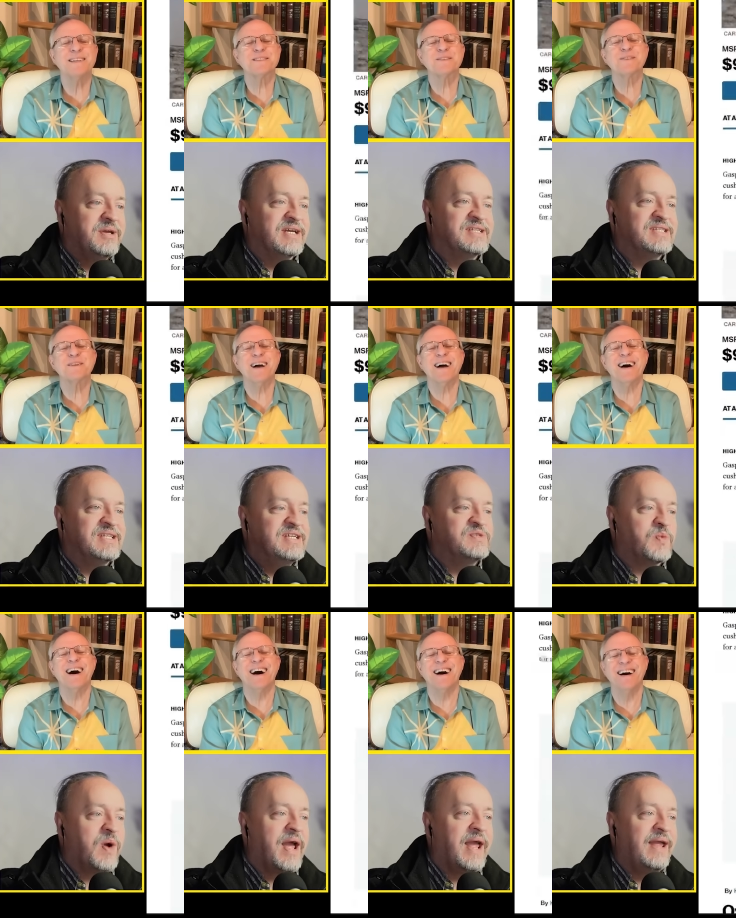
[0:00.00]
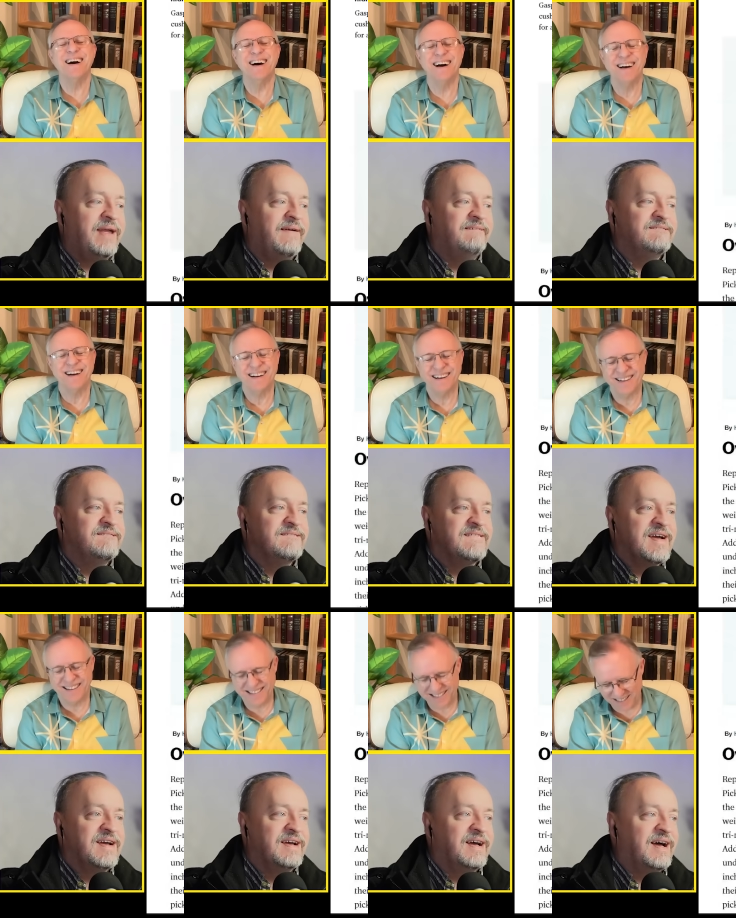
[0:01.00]
Speaker 1: because these weigh,
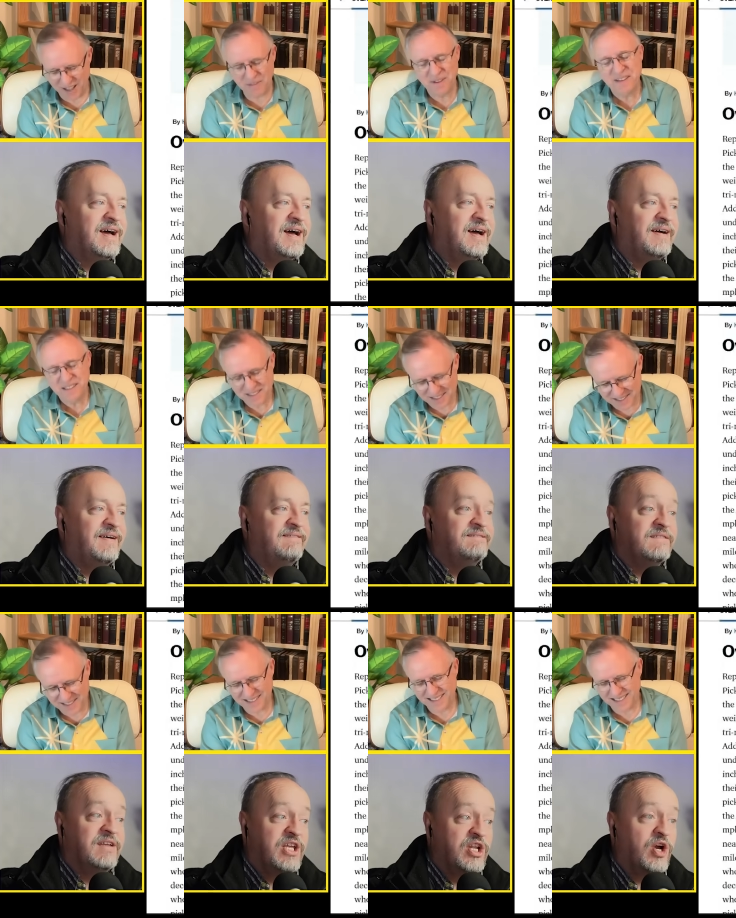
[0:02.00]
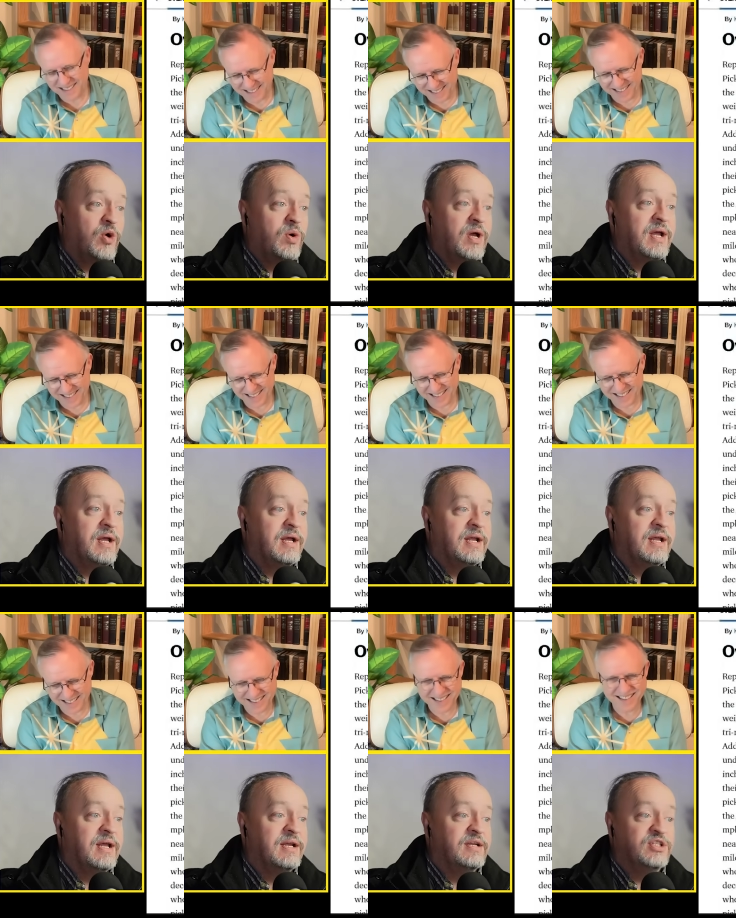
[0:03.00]
uh, you know,
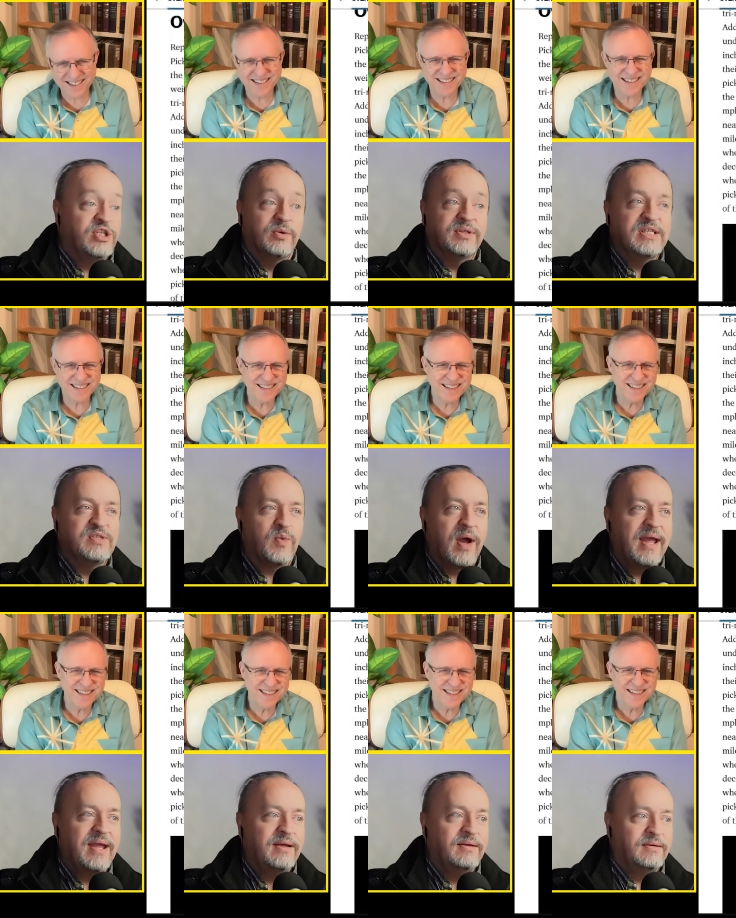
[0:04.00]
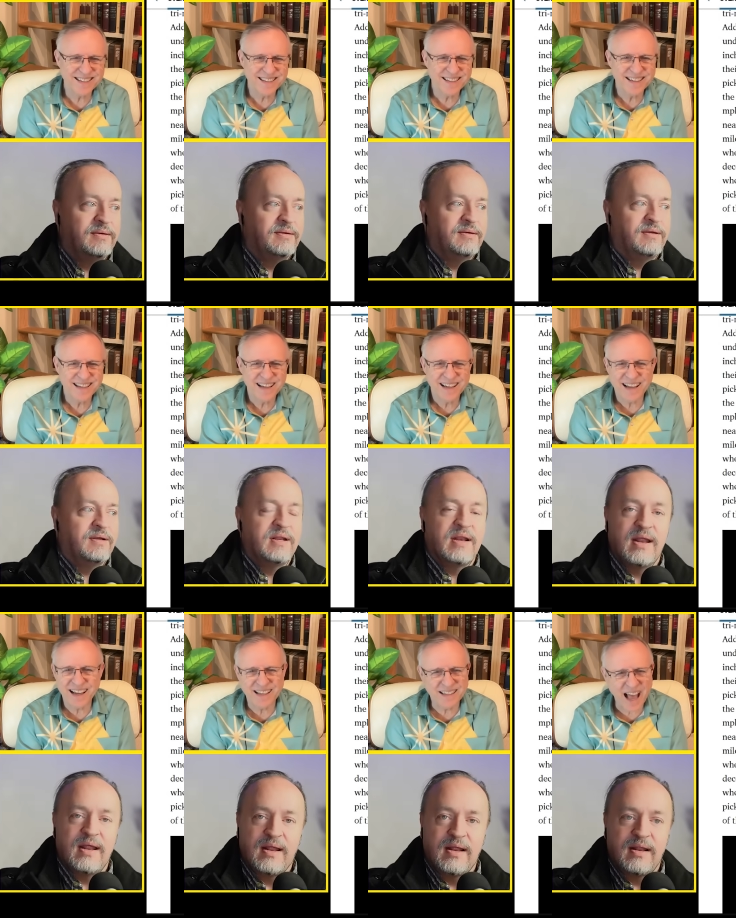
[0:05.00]
do you know what these weigh?
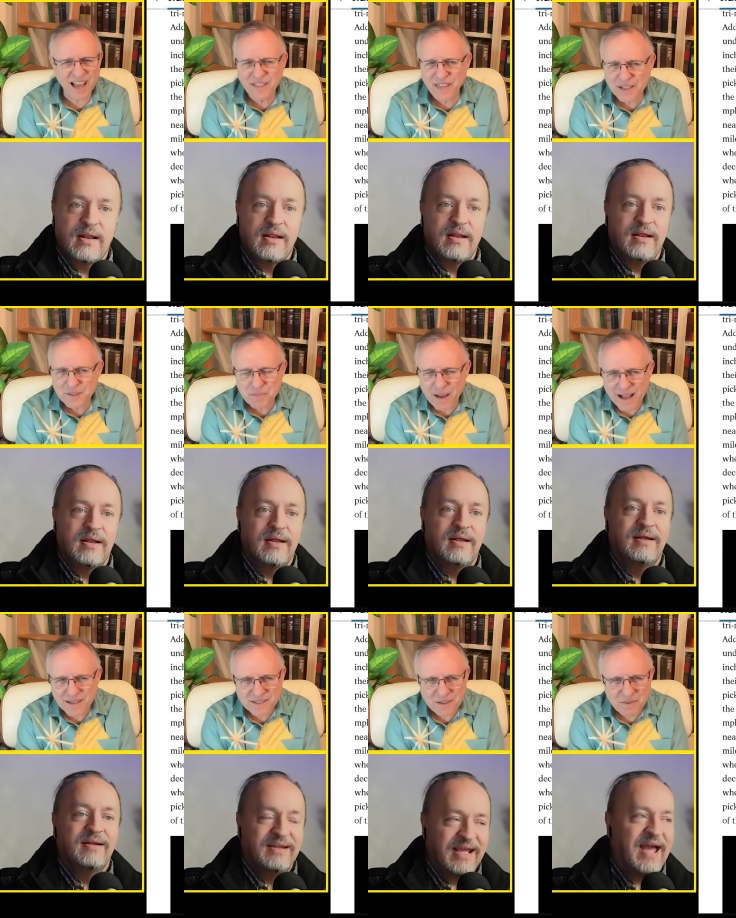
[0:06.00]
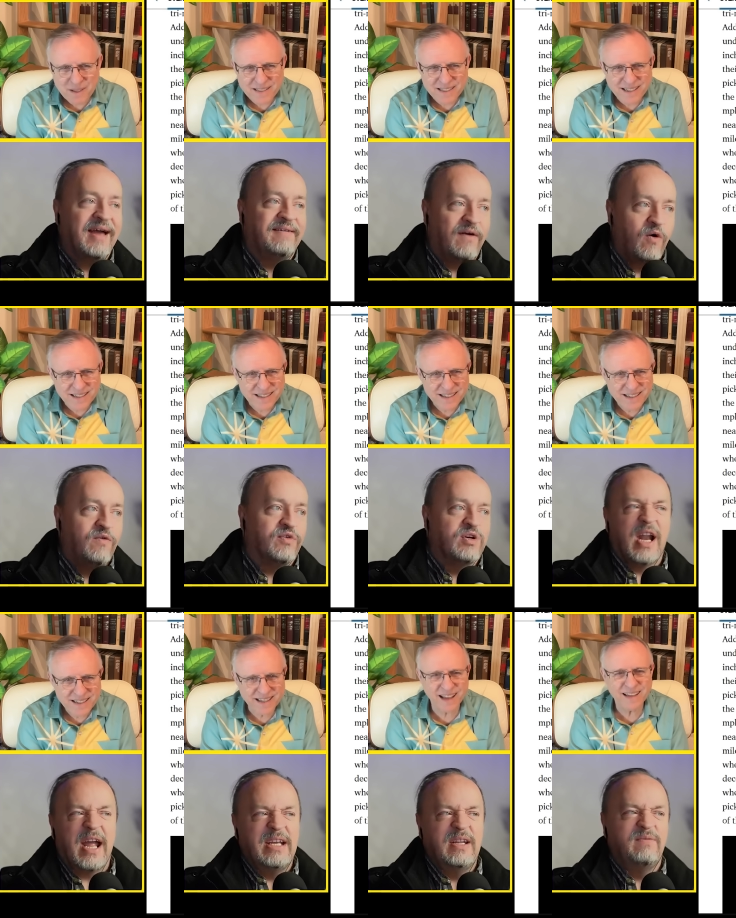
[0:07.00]
Speaker 2: Uh, nine thousand pounds?
Speaker 1: Yeah, like over
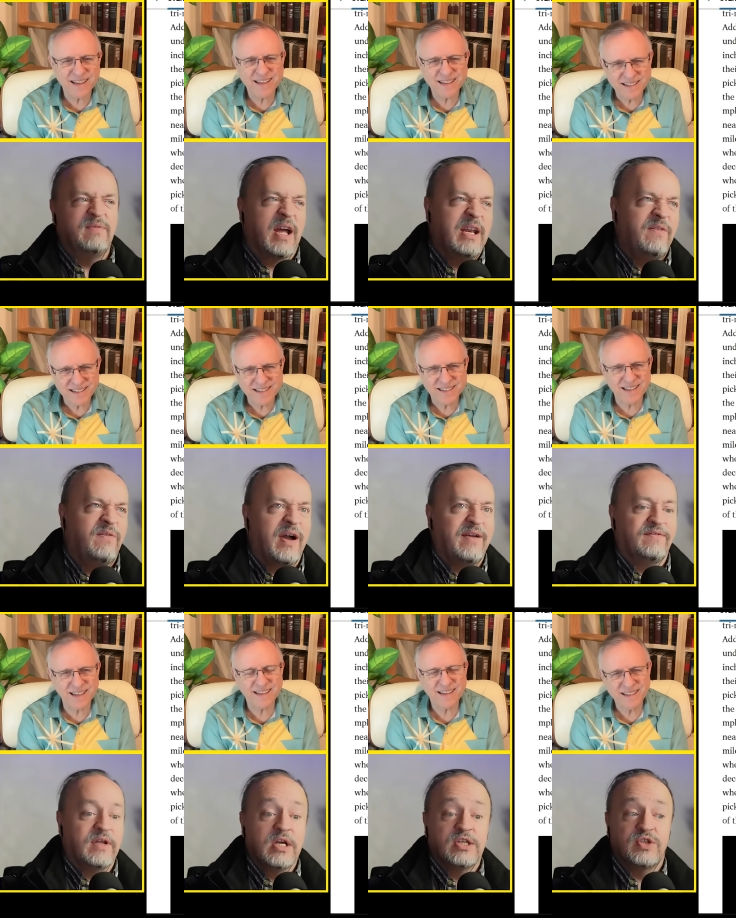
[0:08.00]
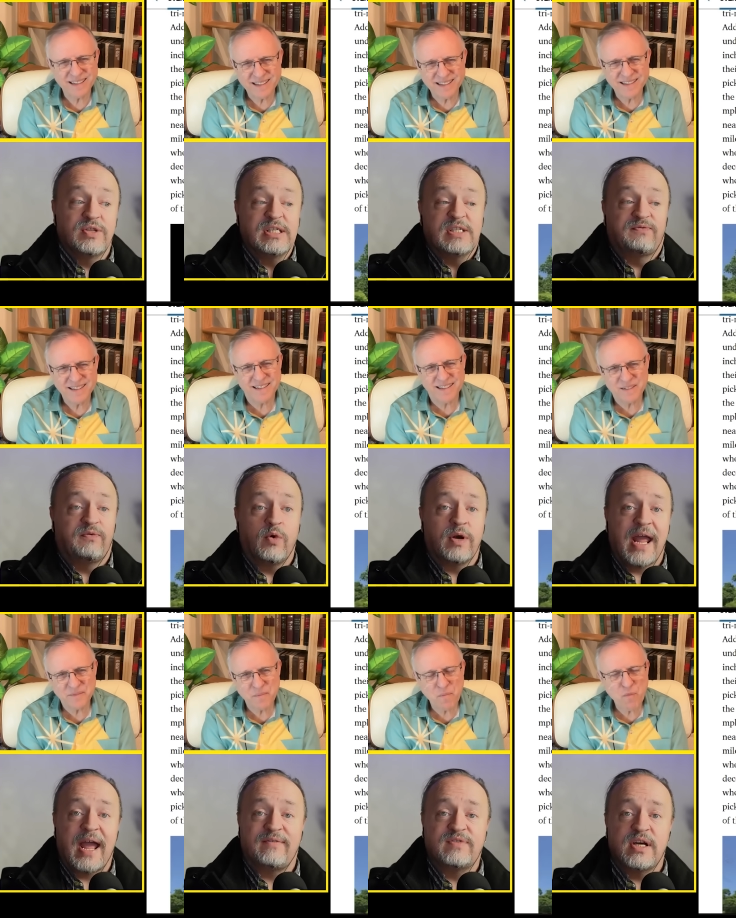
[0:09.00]
ninety, yeah. ninety-five. Yeah. So this is four and a
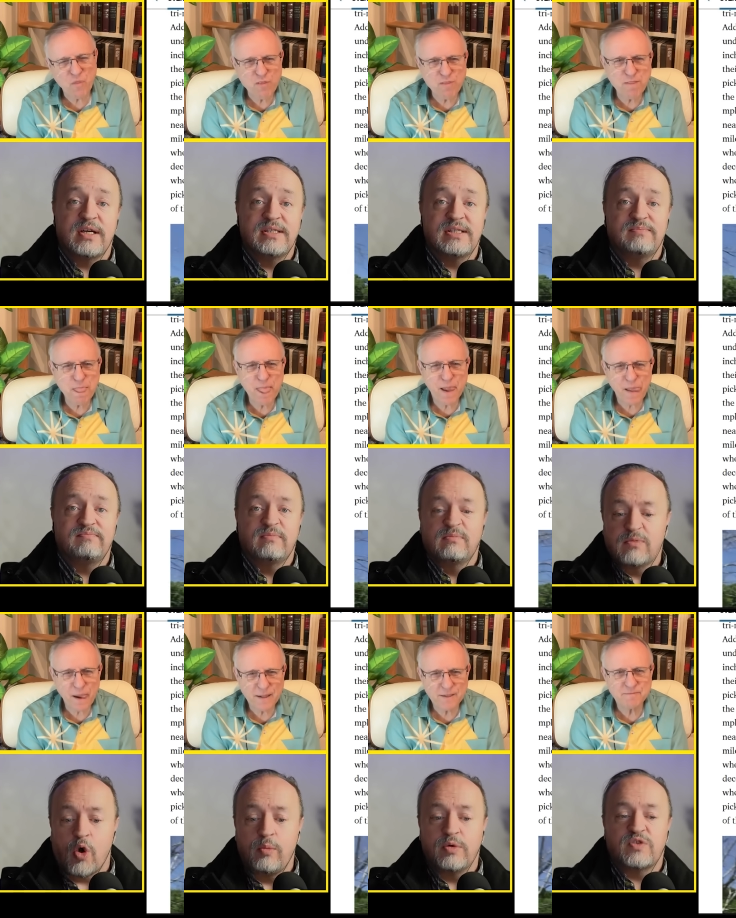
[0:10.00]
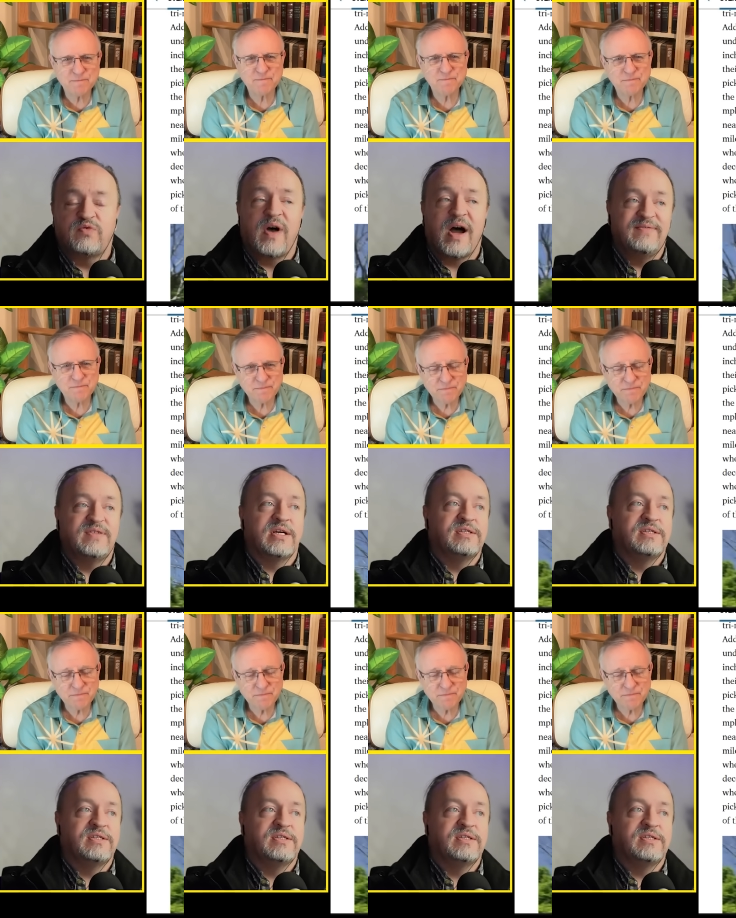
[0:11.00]
half tons, almost five